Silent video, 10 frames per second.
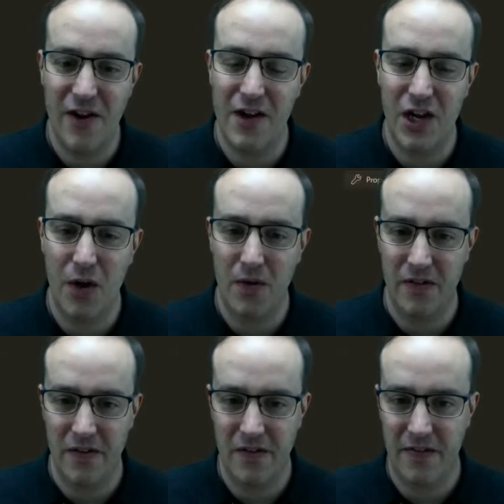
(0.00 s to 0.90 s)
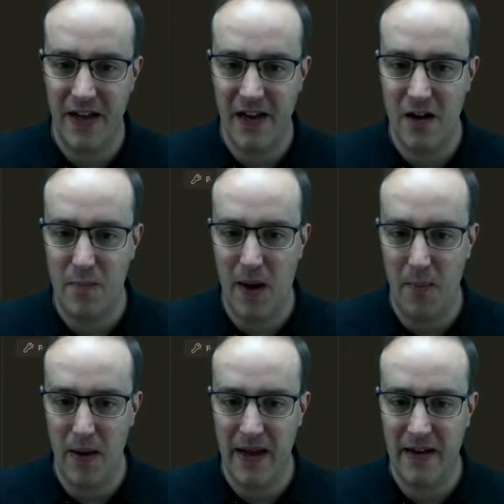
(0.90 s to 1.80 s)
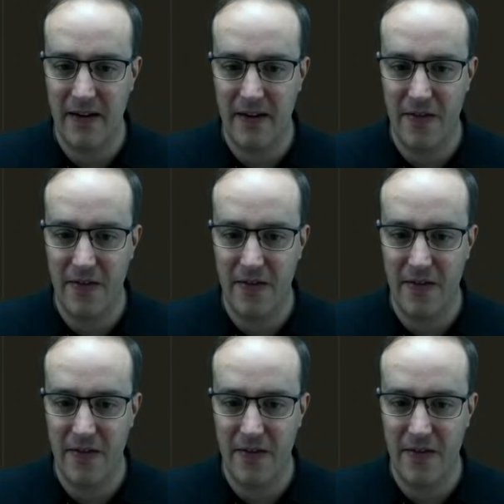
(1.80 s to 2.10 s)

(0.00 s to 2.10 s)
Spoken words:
go to users, then go to public,